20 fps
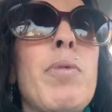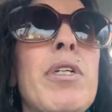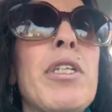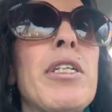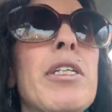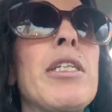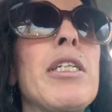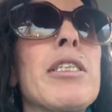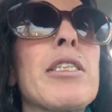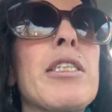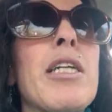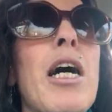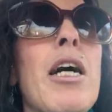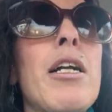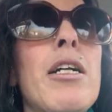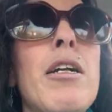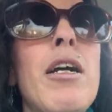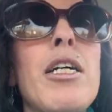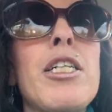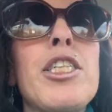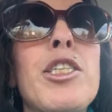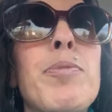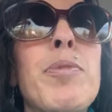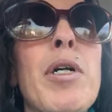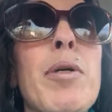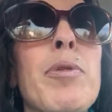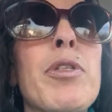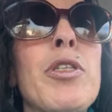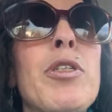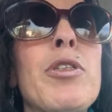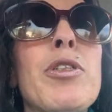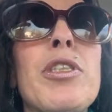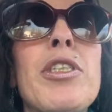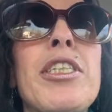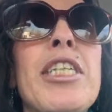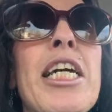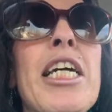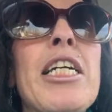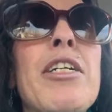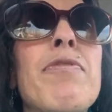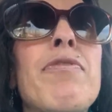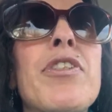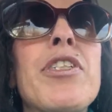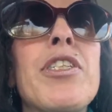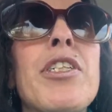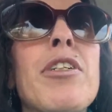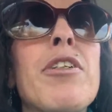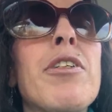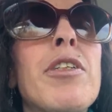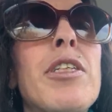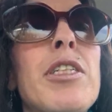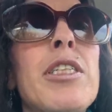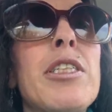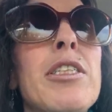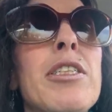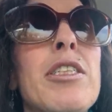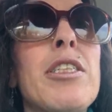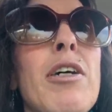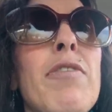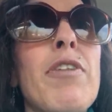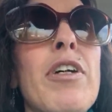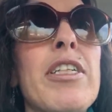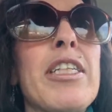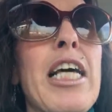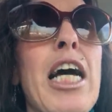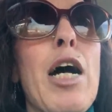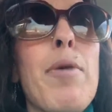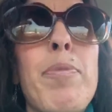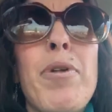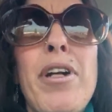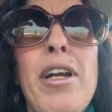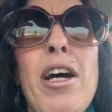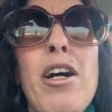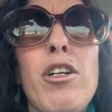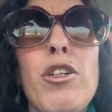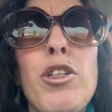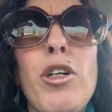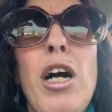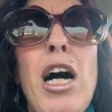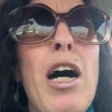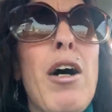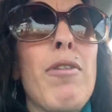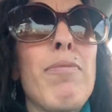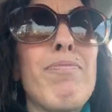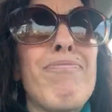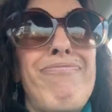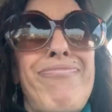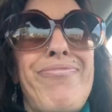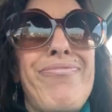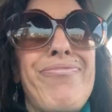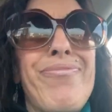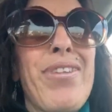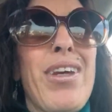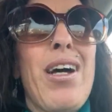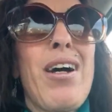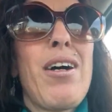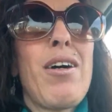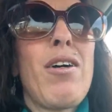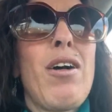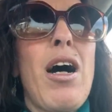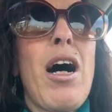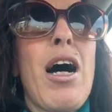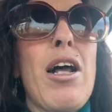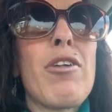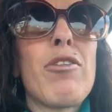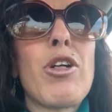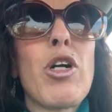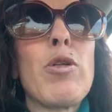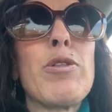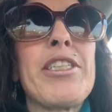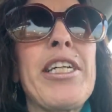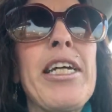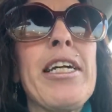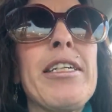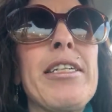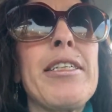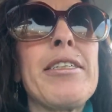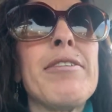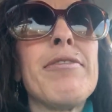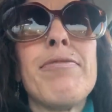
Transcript: I mean, it is kind of nice to be able to use the tanning facilities and stuff like that, but hell, I don't go tanning.